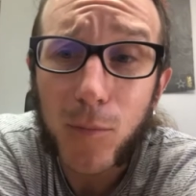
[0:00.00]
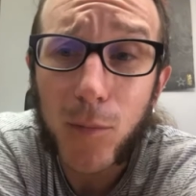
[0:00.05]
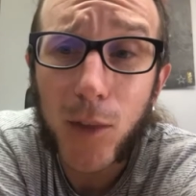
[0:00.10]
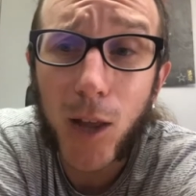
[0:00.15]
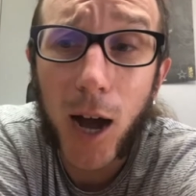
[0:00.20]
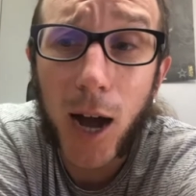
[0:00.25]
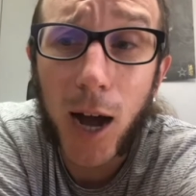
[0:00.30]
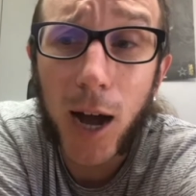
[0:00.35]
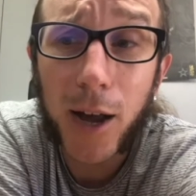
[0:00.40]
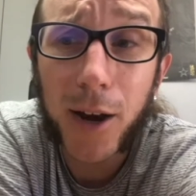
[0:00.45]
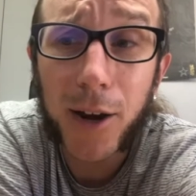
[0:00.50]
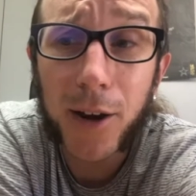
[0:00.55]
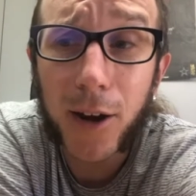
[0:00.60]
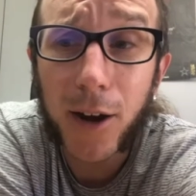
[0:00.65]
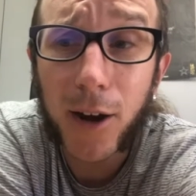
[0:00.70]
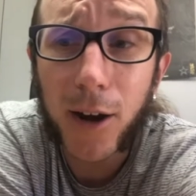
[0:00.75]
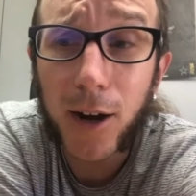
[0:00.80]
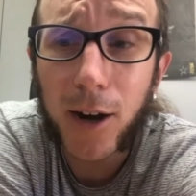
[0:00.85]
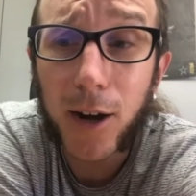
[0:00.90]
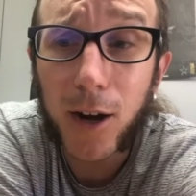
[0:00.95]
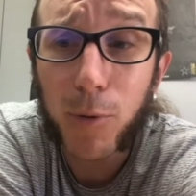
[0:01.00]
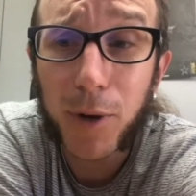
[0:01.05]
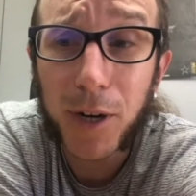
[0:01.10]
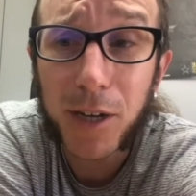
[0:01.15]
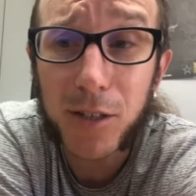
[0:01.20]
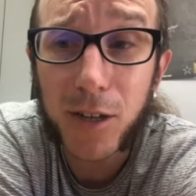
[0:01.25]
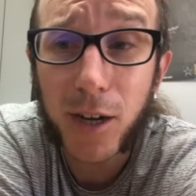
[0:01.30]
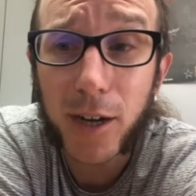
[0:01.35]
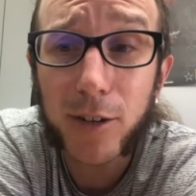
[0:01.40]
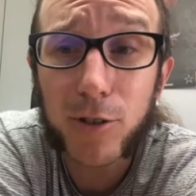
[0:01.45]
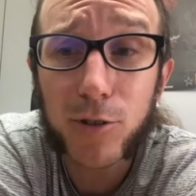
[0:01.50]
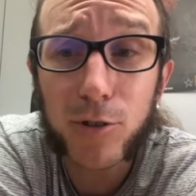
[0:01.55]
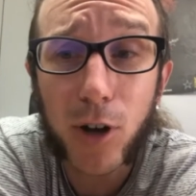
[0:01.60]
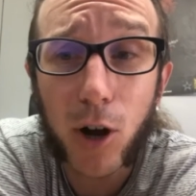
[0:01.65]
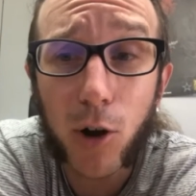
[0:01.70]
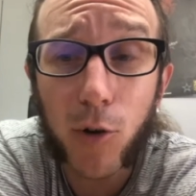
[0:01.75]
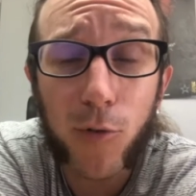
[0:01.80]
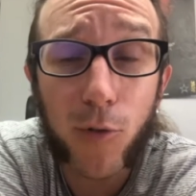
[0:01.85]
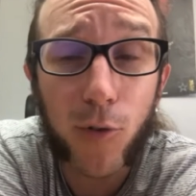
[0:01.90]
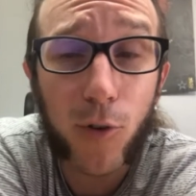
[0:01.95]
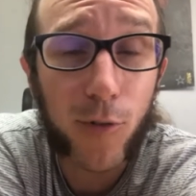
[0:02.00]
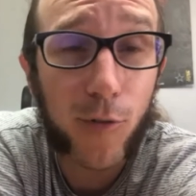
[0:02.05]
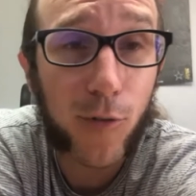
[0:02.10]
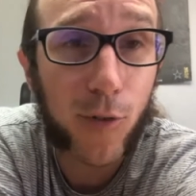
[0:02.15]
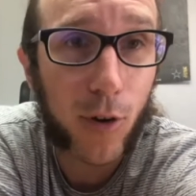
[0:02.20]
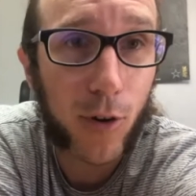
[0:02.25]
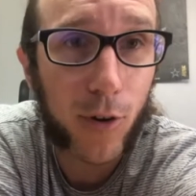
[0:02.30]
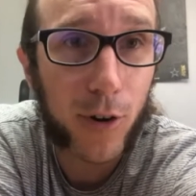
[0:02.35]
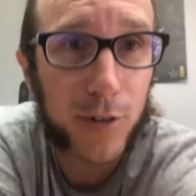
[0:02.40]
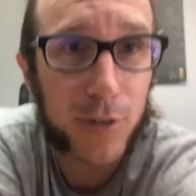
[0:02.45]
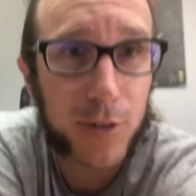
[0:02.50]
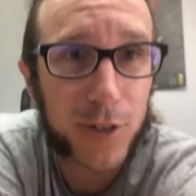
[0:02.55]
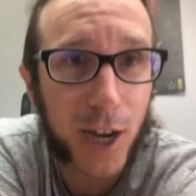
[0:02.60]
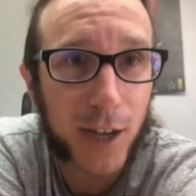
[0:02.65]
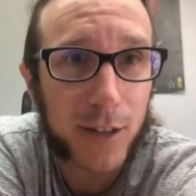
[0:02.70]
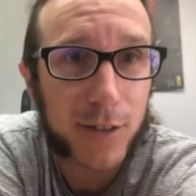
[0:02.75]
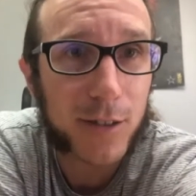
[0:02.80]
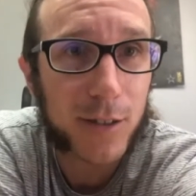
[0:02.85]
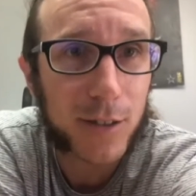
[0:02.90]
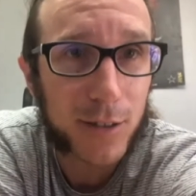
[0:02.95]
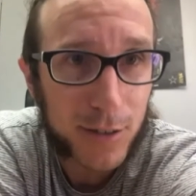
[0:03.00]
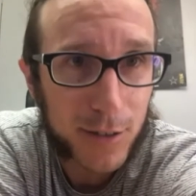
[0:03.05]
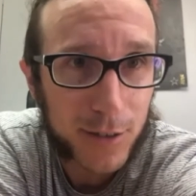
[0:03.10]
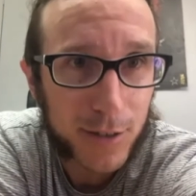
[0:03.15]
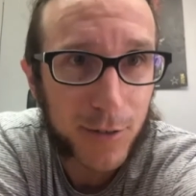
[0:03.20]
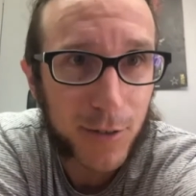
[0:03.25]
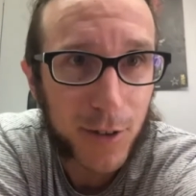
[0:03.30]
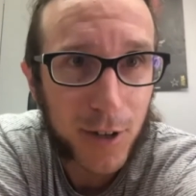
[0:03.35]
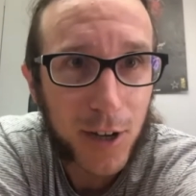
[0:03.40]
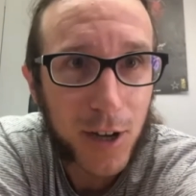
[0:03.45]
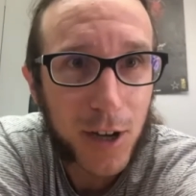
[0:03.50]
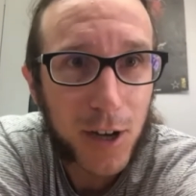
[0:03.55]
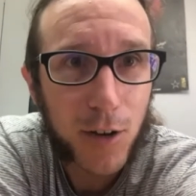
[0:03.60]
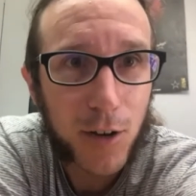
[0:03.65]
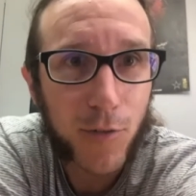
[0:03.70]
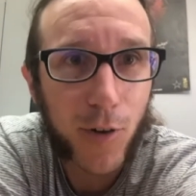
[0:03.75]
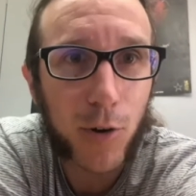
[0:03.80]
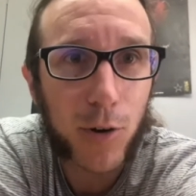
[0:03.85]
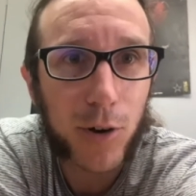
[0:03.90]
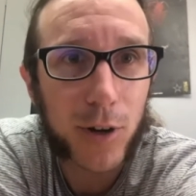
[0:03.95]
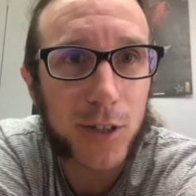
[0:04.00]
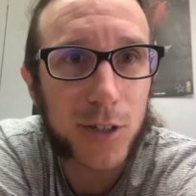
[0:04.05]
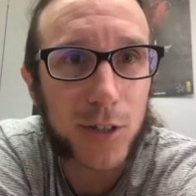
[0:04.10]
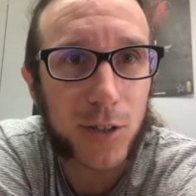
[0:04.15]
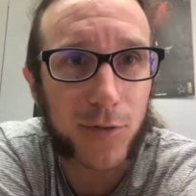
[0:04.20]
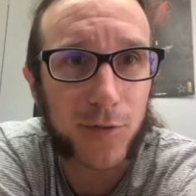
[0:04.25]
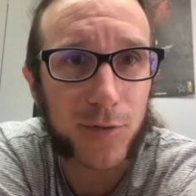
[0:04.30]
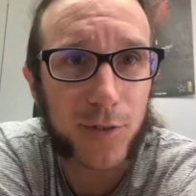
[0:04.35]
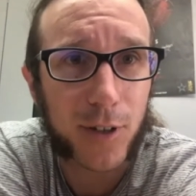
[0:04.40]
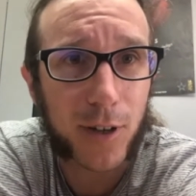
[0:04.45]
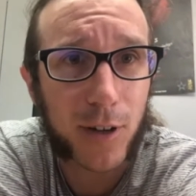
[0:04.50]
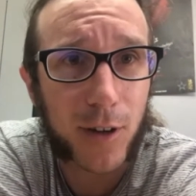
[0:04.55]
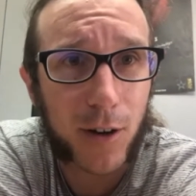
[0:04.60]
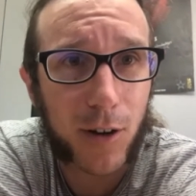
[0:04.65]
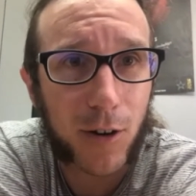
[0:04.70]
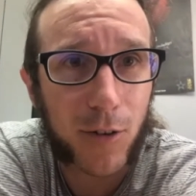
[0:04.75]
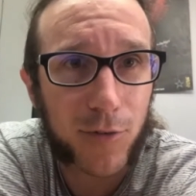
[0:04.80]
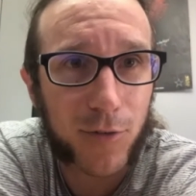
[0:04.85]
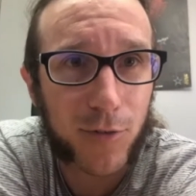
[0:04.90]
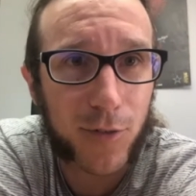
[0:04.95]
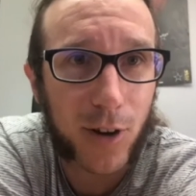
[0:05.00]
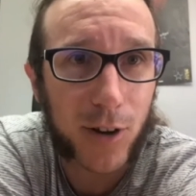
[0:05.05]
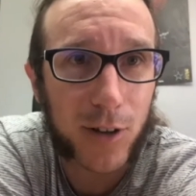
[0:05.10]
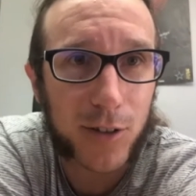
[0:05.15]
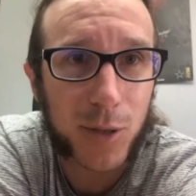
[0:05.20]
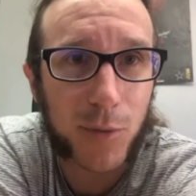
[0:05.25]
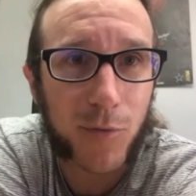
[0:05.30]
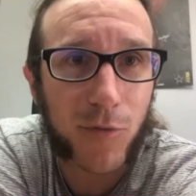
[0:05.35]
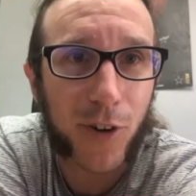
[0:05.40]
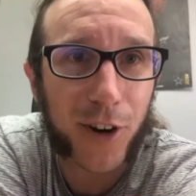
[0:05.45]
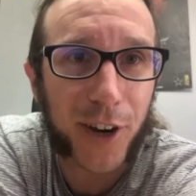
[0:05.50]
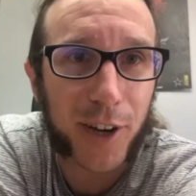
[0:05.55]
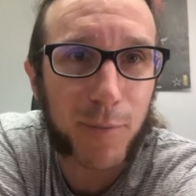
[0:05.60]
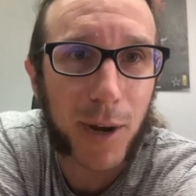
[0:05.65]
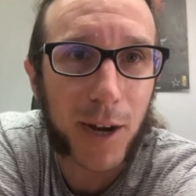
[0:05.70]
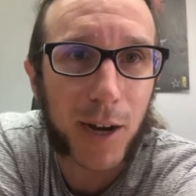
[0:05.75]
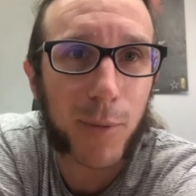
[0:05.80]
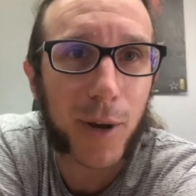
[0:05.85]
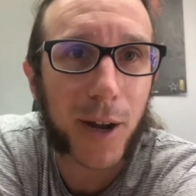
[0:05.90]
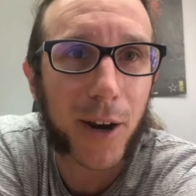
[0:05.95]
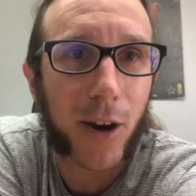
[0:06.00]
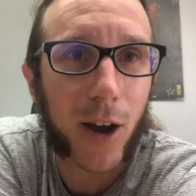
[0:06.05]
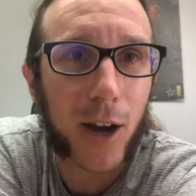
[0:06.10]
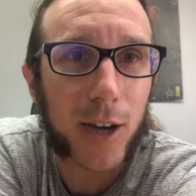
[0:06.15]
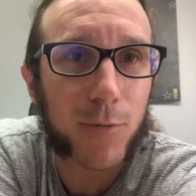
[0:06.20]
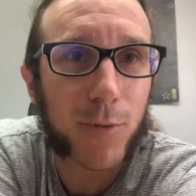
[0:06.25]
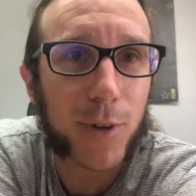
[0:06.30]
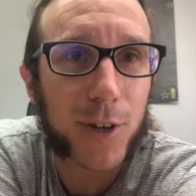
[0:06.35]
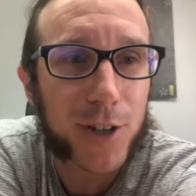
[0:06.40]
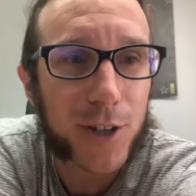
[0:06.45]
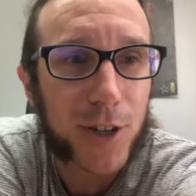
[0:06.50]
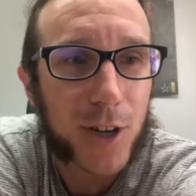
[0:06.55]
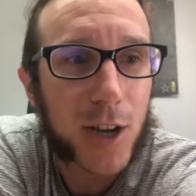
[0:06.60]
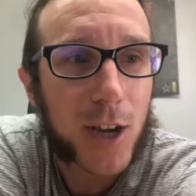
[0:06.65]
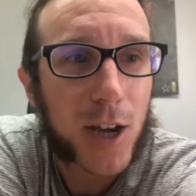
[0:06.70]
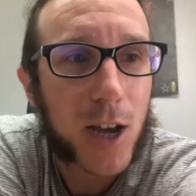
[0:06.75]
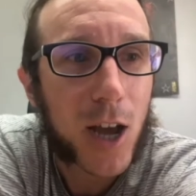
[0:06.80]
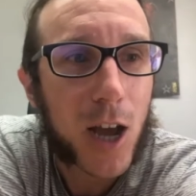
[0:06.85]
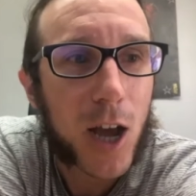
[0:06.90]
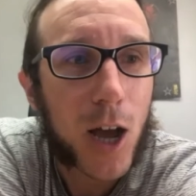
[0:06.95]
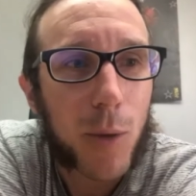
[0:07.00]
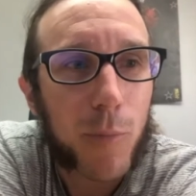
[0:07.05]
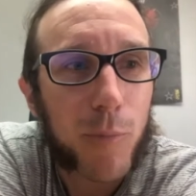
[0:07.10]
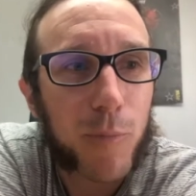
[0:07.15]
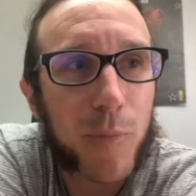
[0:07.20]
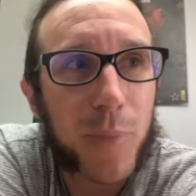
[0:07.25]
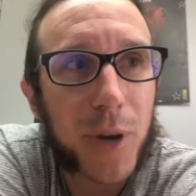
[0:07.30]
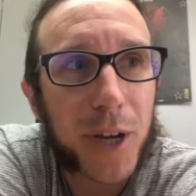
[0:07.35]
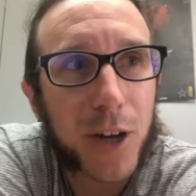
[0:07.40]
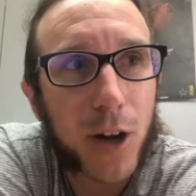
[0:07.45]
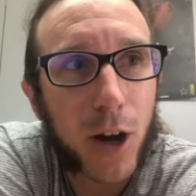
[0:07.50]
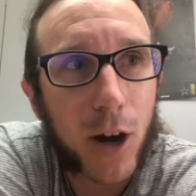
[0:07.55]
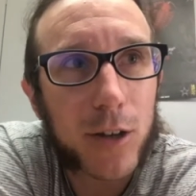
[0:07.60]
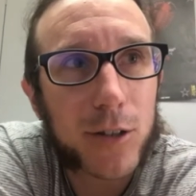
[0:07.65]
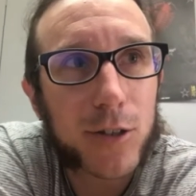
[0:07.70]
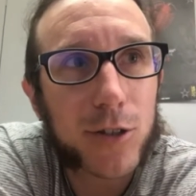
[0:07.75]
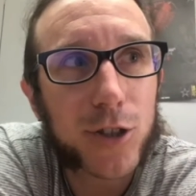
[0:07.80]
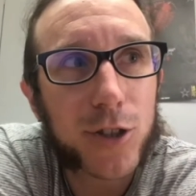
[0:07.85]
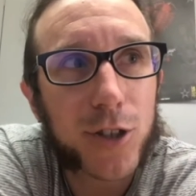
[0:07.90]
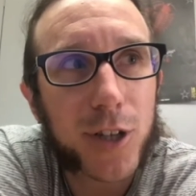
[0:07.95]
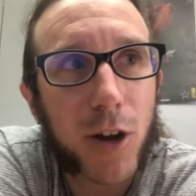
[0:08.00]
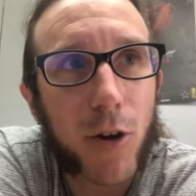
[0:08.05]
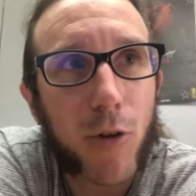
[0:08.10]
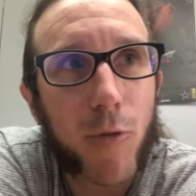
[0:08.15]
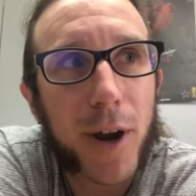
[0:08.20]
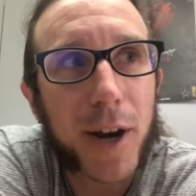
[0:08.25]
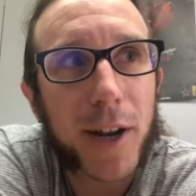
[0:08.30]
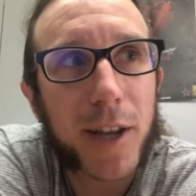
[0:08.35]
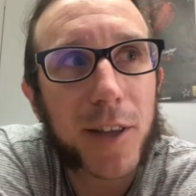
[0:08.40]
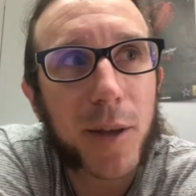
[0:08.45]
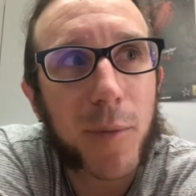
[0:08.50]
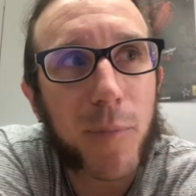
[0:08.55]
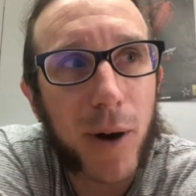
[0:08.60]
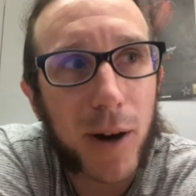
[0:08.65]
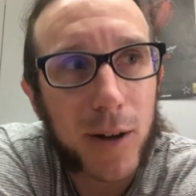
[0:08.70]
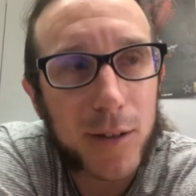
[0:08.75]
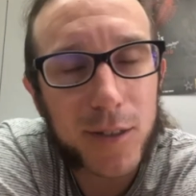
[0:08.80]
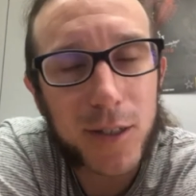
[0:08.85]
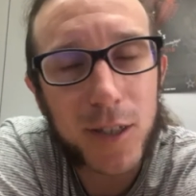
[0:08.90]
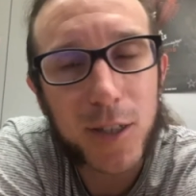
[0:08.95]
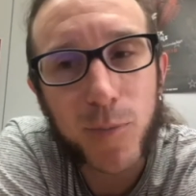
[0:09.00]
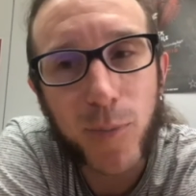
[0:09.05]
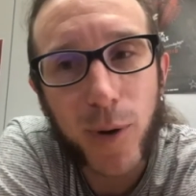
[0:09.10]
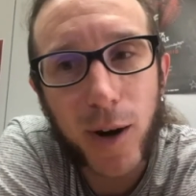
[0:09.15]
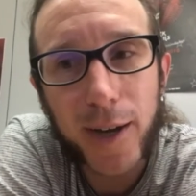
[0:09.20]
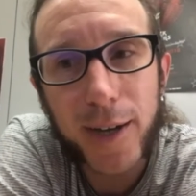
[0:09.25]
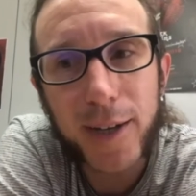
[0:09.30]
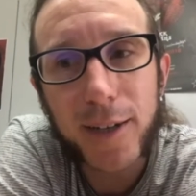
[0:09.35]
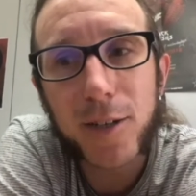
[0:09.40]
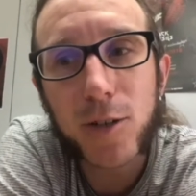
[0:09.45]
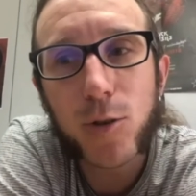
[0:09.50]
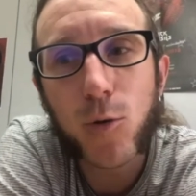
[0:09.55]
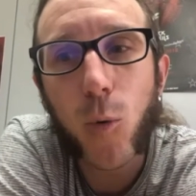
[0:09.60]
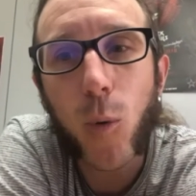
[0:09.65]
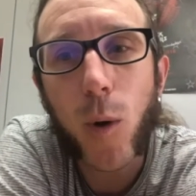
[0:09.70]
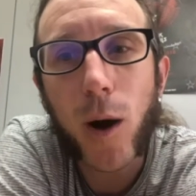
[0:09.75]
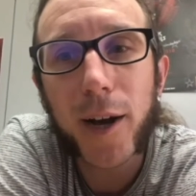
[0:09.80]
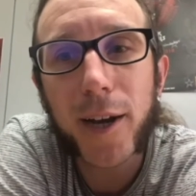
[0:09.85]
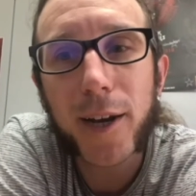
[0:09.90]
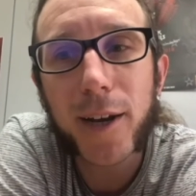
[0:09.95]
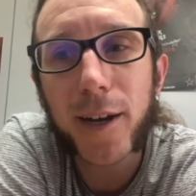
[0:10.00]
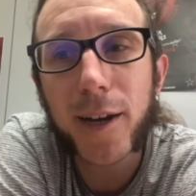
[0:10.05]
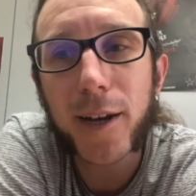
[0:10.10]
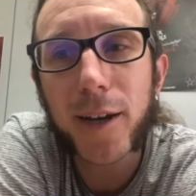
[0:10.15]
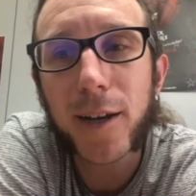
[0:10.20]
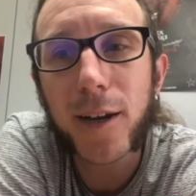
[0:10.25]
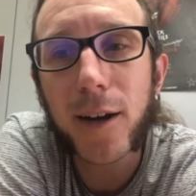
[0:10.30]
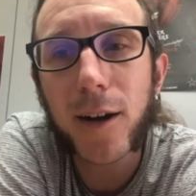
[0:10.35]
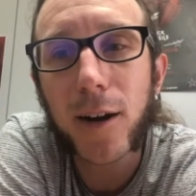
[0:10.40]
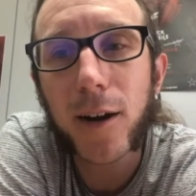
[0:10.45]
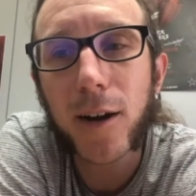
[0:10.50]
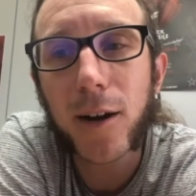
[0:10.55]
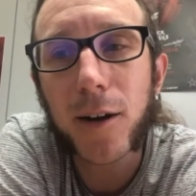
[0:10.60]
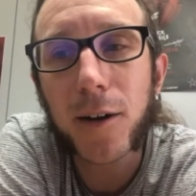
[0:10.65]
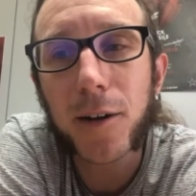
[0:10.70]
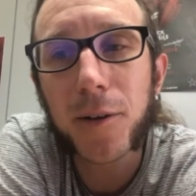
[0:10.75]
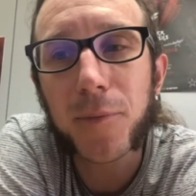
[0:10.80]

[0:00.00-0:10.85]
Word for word: And we decided to go for Floor Jansen, vocalist of the of uh, symphonic metal band Nightwish, because she already in the past displayed quite a uh,